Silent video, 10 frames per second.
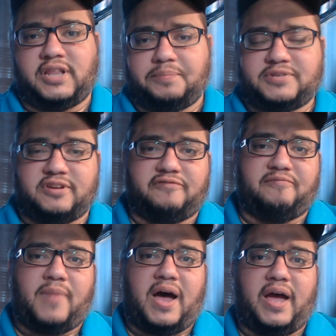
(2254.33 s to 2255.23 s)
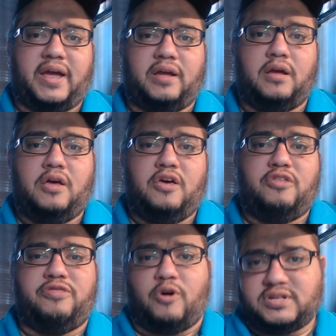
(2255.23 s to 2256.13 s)
clips of my
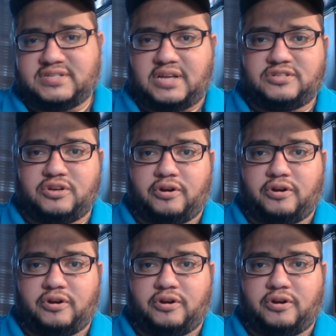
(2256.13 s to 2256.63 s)
thoughts on